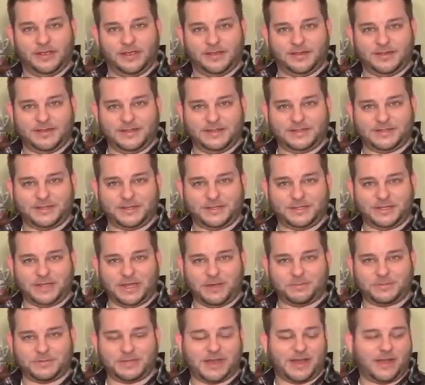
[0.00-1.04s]
decent
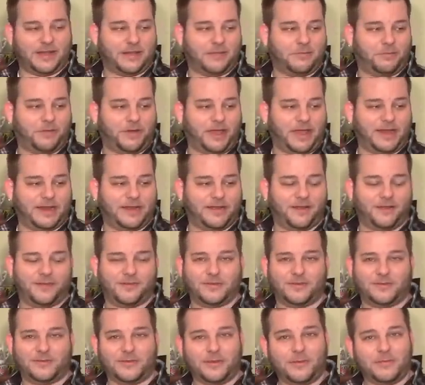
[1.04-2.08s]
chips out of the blade here
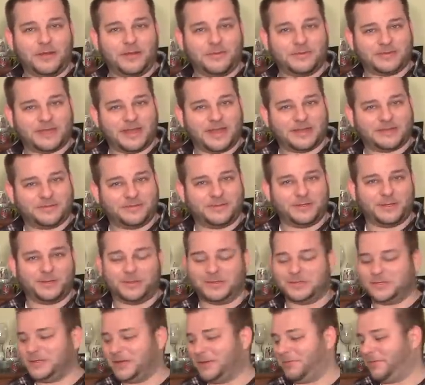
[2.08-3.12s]
so somebody was actually doing
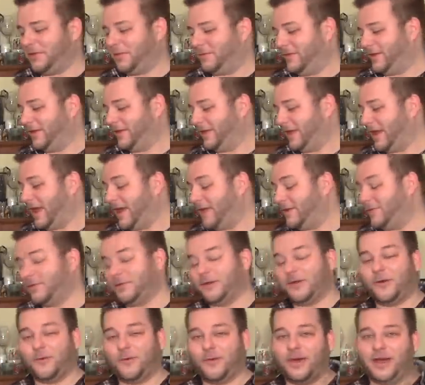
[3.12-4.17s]
something with it i don't
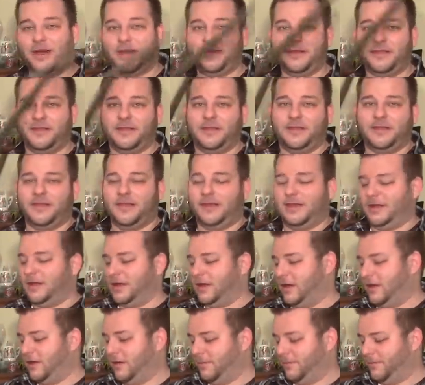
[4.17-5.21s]
know what
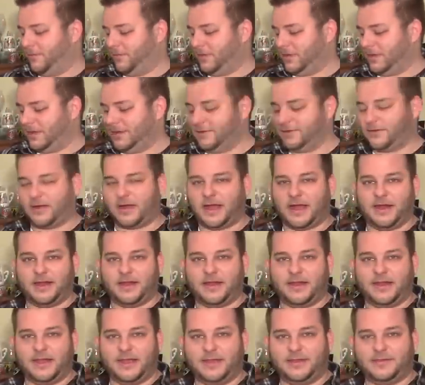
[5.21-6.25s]
um, these are kind of
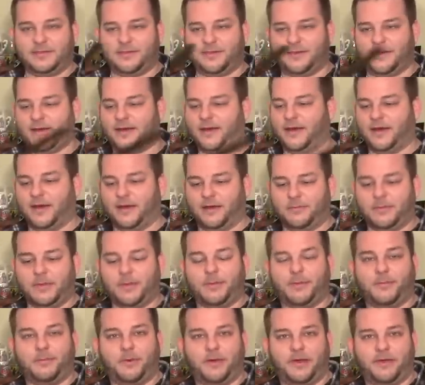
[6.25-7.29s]
neat uh, maybe
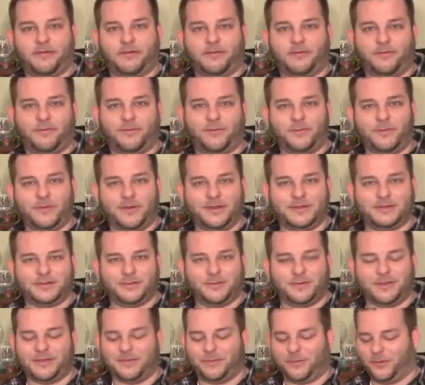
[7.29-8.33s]
i'll play a little fruit ninja
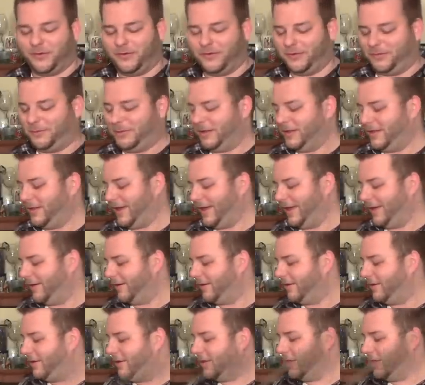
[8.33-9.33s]
with them a little bit later